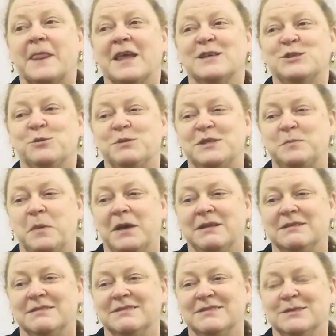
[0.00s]
So we
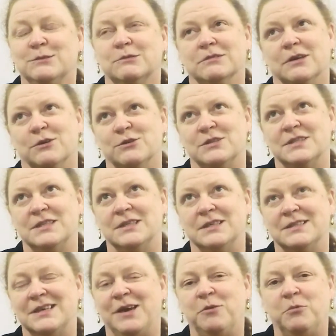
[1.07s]
spent,
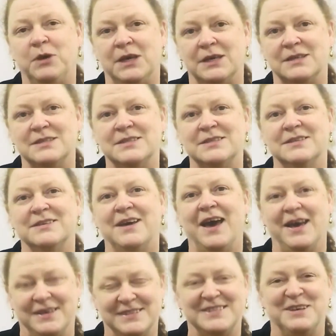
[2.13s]
6-8 weeks
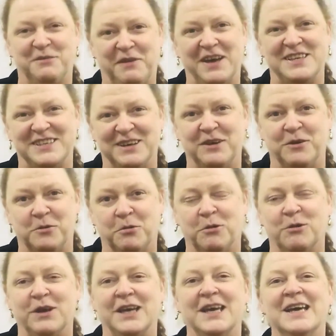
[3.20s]
excavating a
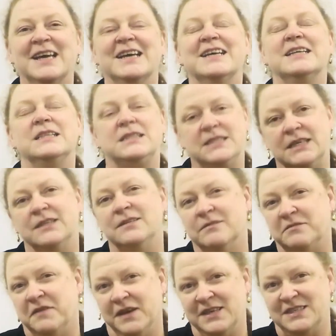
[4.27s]
quarry,
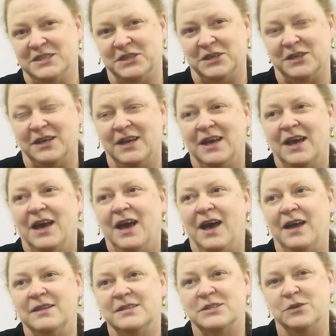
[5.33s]
didn't find her.
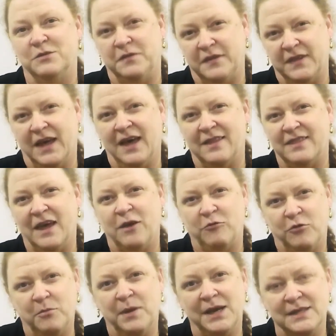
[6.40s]
And so for
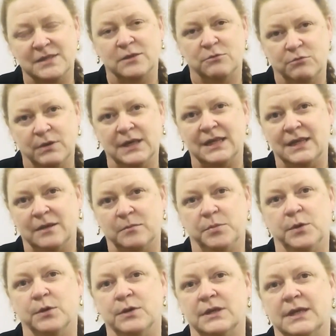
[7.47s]
that remains a really
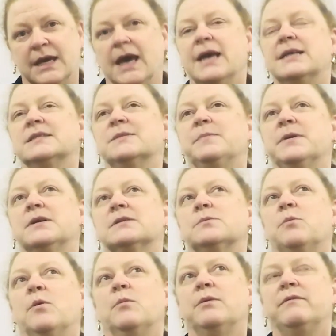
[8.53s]
important case,
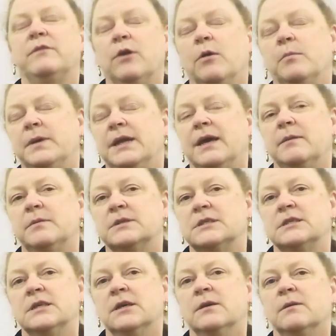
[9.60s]
because what we've not been able
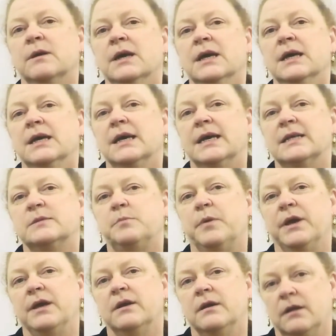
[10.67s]
to do is
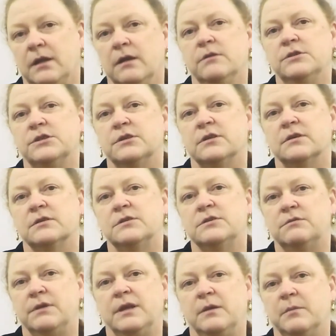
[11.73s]
bring closure
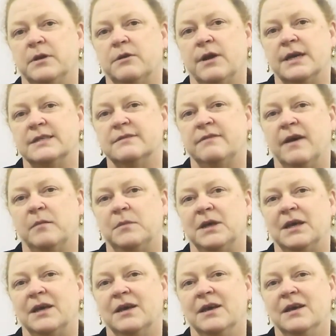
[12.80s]
to Rinnie McRae's
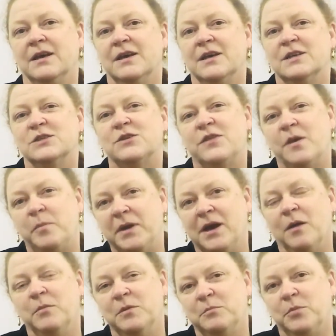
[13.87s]
family. So they
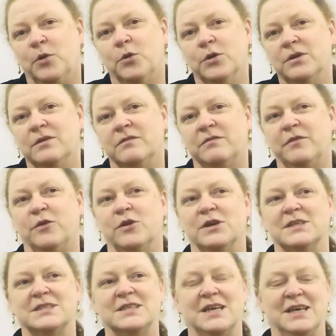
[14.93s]
become important for
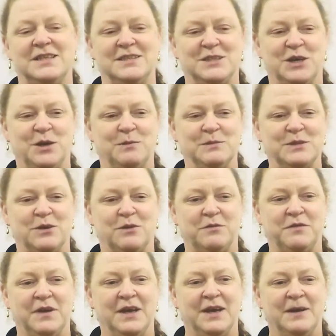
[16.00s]
us in terms
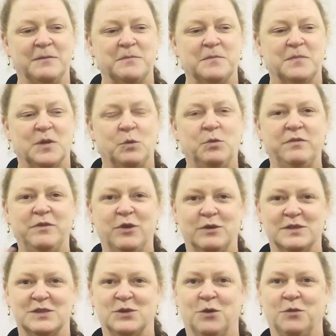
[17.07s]
of, we've
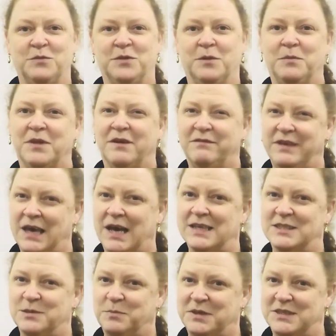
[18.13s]
not solved them, they've
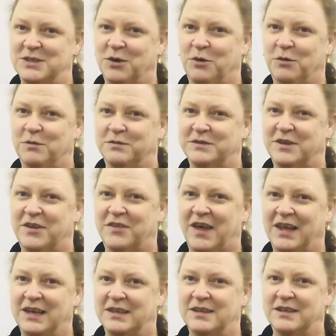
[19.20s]
yet to be solved. So
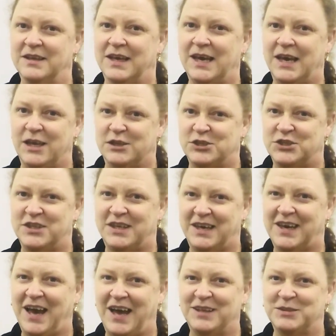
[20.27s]
that little itch that
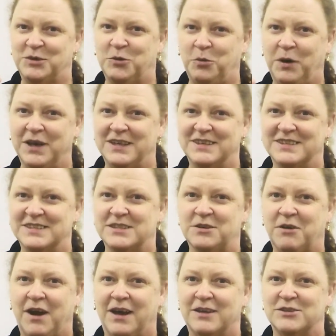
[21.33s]
you can't quite
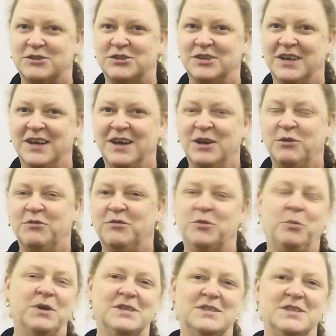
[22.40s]
scratch.
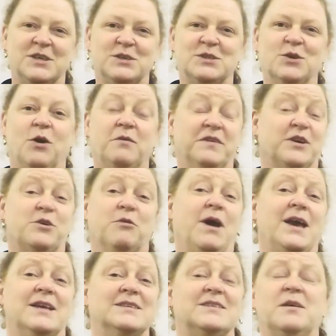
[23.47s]
The ones that you solve are
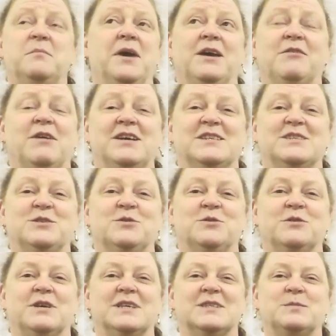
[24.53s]
great, they make great
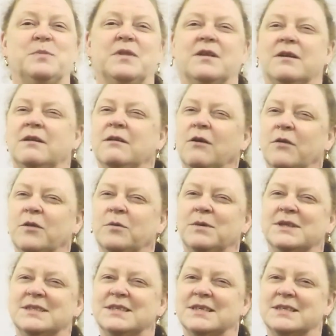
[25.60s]
stories, but they're not the
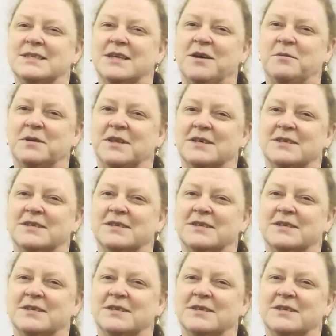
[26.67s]
ones that stay with